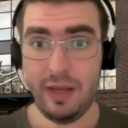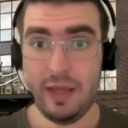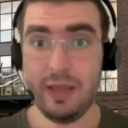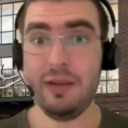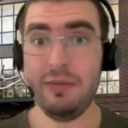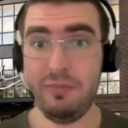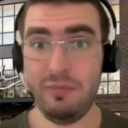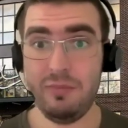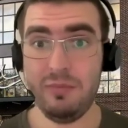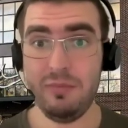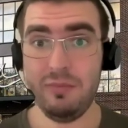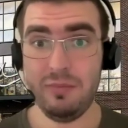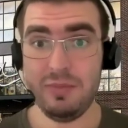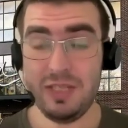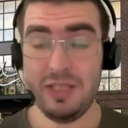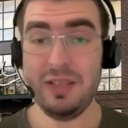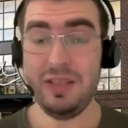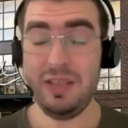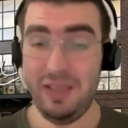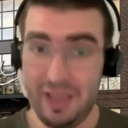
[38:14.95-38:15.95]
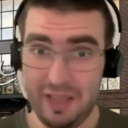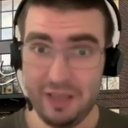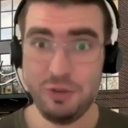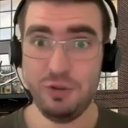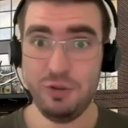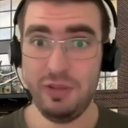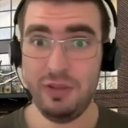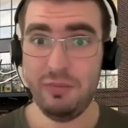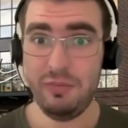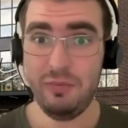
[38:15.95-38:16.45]
I have seen it
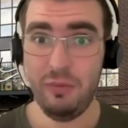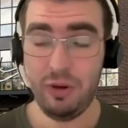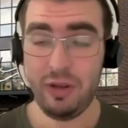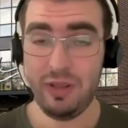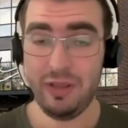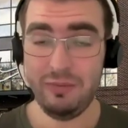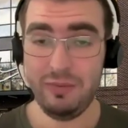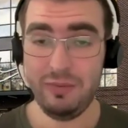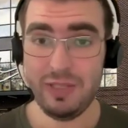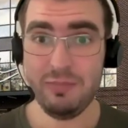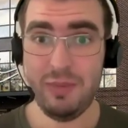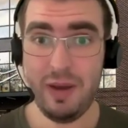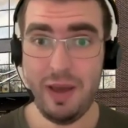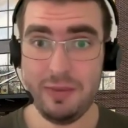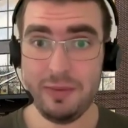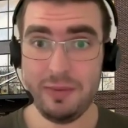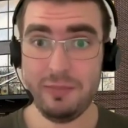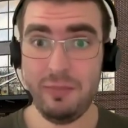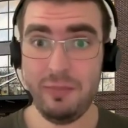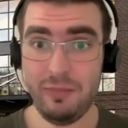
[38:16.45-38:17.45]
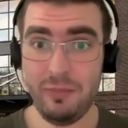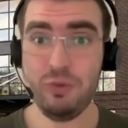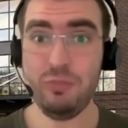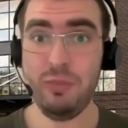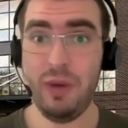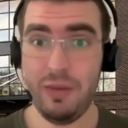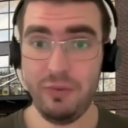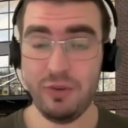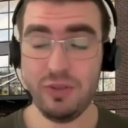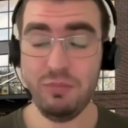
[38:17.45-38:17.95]
actually working with Python on
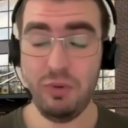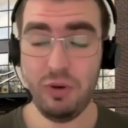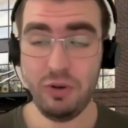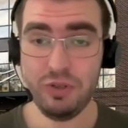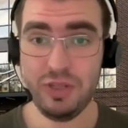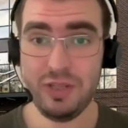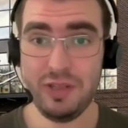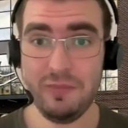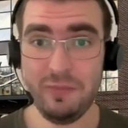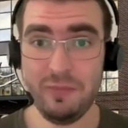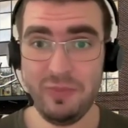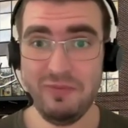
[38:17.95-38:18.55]
my first project